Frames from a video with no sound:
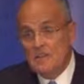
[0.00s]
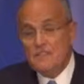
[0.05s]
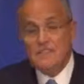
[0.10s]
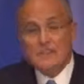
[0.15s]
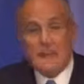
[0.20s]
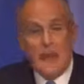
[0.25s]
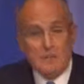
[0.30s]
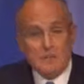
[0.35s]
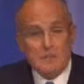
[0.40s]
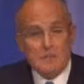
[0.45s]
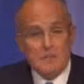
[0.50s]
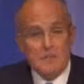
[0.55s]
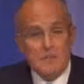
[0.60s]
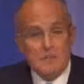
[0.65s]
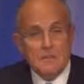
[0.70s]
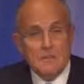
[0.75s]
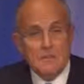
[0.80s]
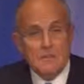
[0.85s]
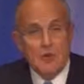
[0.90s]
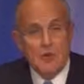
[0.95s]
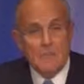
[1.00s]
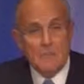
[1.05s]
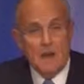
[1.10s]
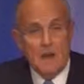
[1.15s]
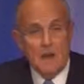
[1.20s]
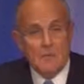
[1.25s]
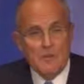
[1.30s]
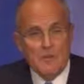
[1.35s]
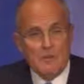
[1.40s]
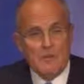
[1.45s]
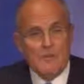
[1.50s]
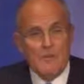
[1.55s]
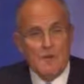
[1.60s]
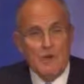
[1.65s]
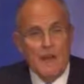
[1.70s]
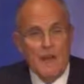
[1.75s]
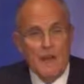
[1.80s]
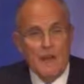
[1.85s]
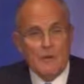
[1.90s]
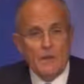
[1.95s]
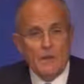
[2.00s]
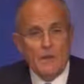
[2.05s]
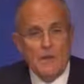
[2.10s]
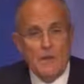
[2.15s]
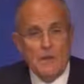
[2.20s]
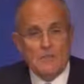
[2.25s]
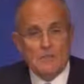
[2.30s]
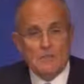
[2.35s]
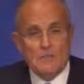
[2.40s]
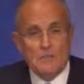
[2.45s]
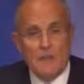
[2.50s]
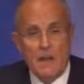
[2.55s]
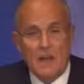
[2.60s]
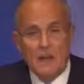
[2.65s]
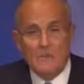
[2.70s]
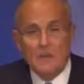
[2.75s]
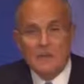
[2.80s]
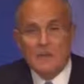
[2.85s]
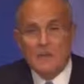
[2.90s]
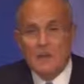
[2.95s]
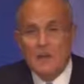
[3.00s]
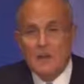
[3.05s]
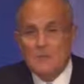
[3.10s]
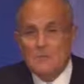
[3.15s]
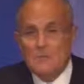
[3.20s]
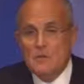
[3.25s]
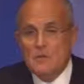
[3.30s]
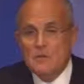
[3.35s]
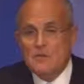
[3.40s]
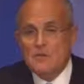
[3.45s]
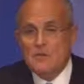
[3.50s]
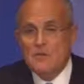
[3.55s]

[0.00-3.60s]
stopped Obama from allowing Abu Talabi to come